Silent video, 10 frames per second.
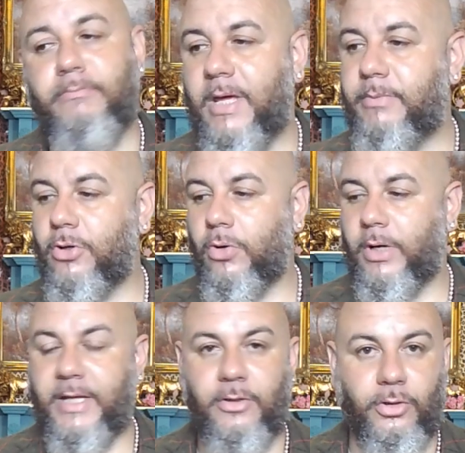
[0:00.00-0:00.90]
Maybe you're
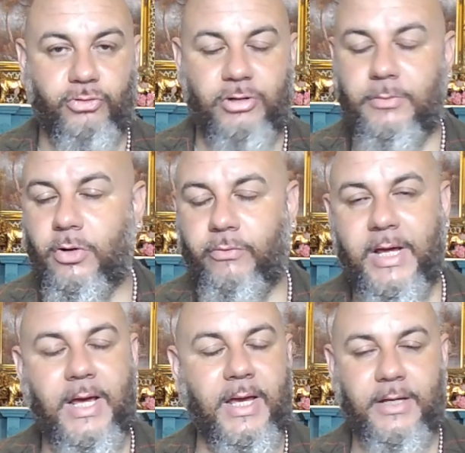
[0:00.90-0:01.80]
in your dream
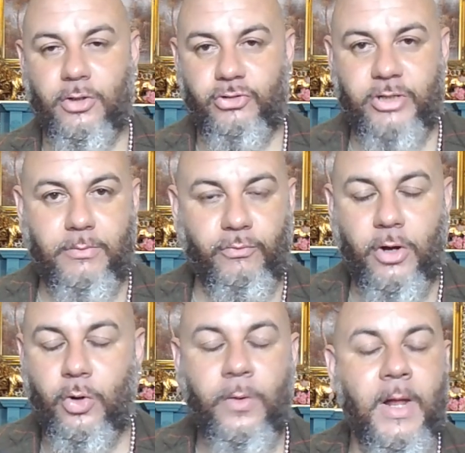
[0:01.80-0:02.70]
career, in your dream
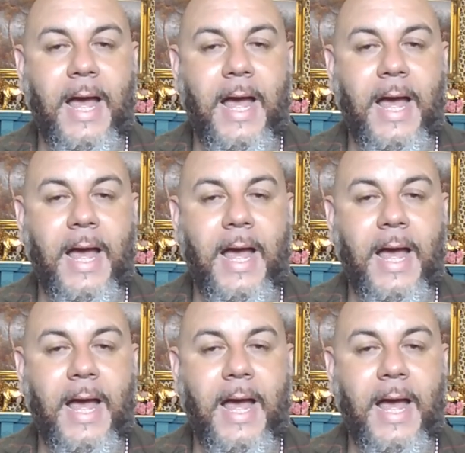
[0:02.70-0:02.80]
role,